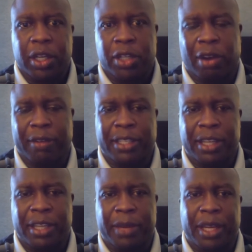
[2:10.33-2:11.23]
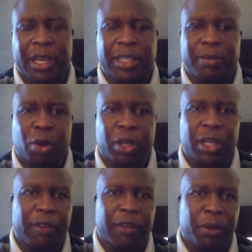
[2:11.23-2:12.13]
Trevor Siemian gets more
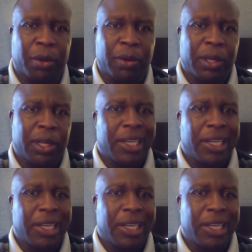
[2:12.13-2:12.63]
comfortable.